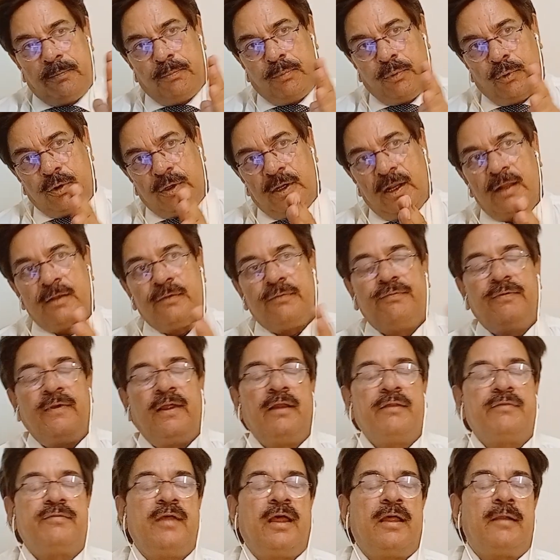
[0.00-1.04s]
potash
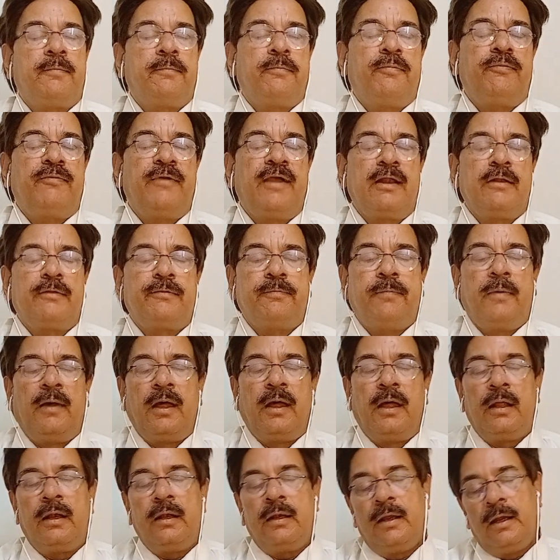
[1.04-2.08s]

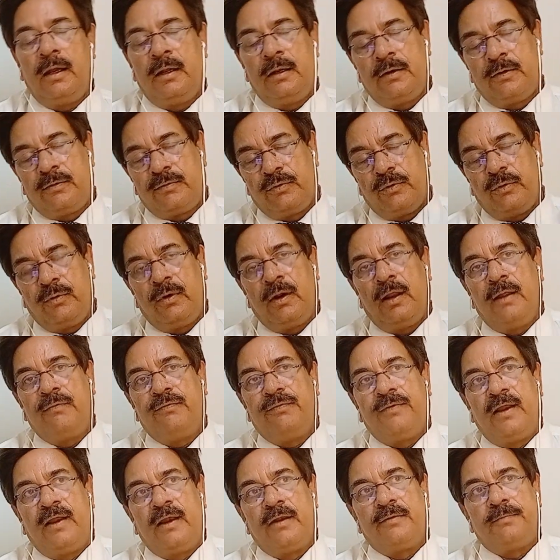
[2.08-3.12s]
feldspar and
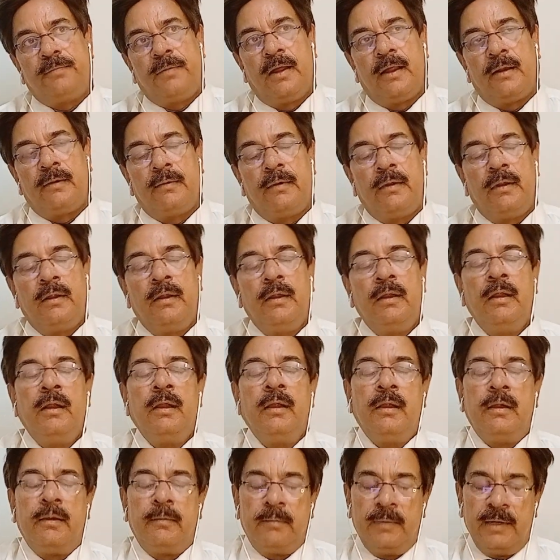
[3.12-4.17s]
soda feldspar
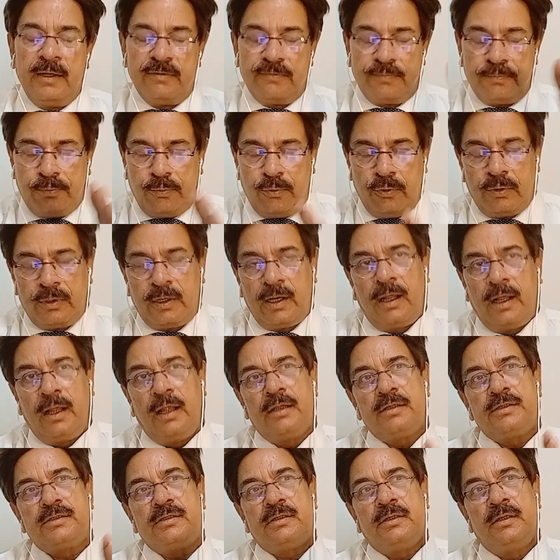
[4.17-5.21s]
means
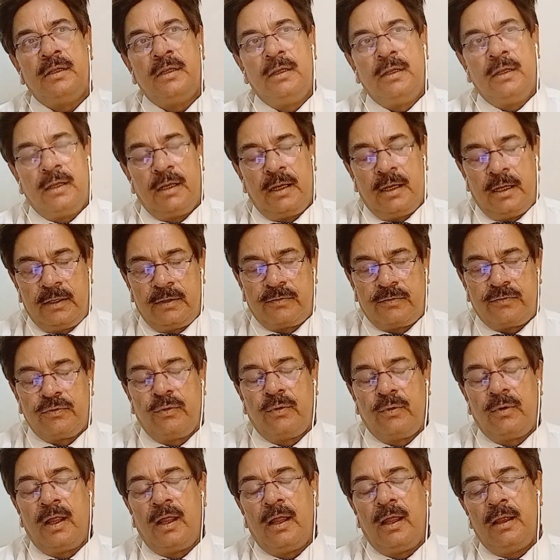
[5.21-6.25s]
potash and
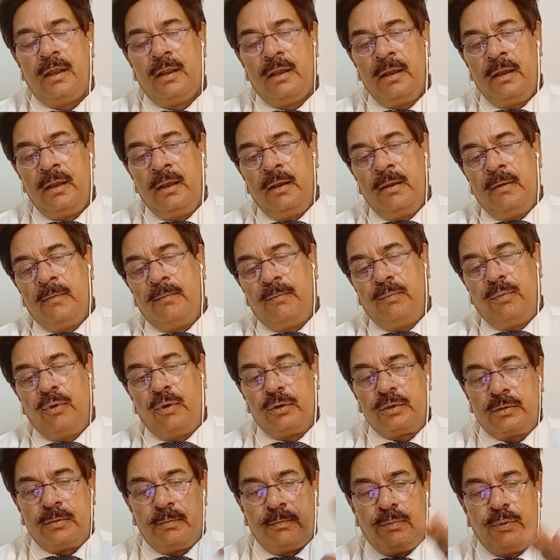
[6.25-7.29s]
soda
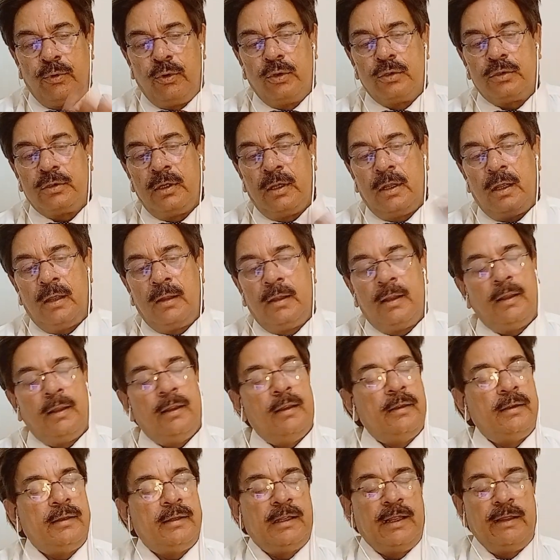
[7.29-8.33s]
both
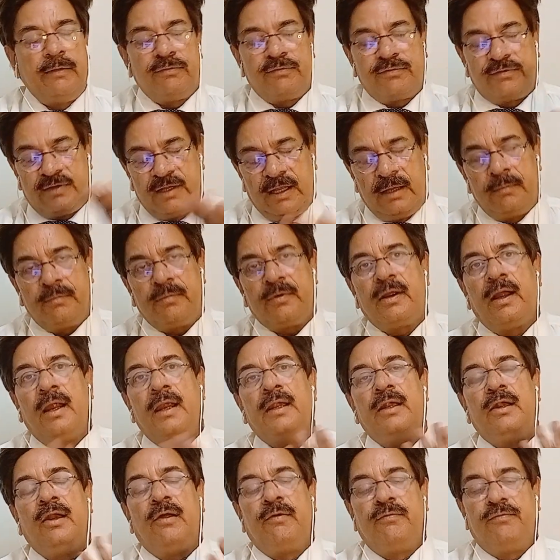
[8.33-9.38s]
give same
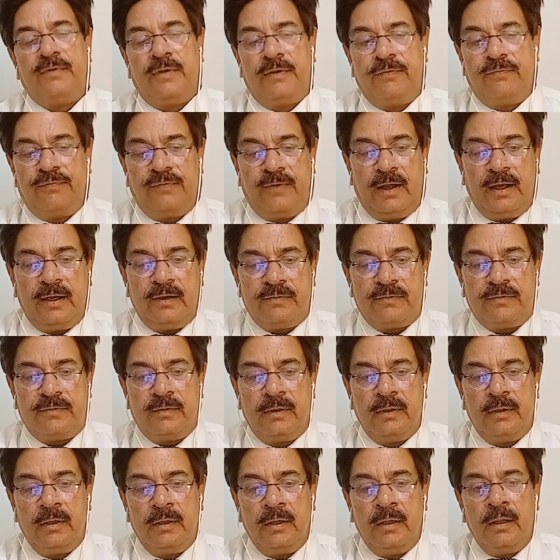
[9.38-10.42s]
kind of effects,
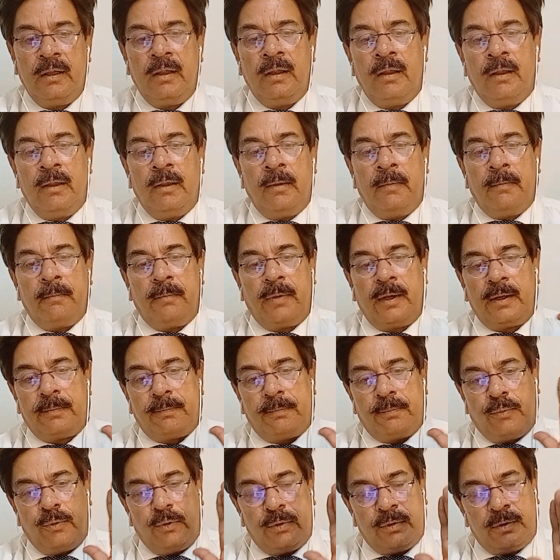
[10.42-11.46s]

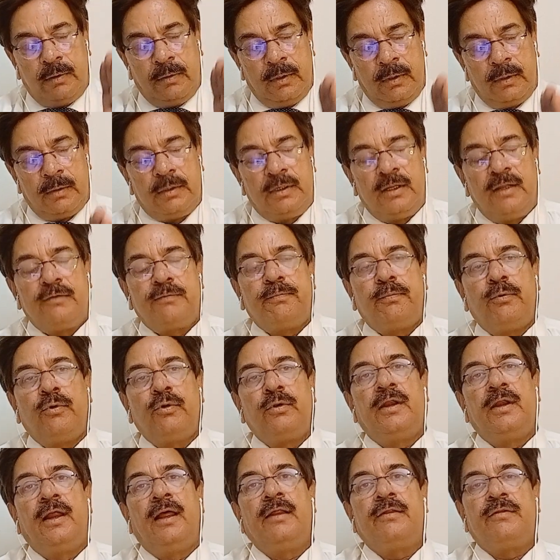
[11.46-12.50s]
but this
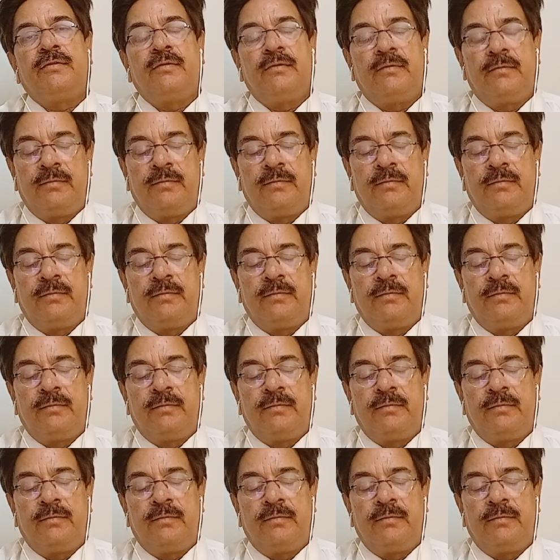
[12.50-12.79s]
potash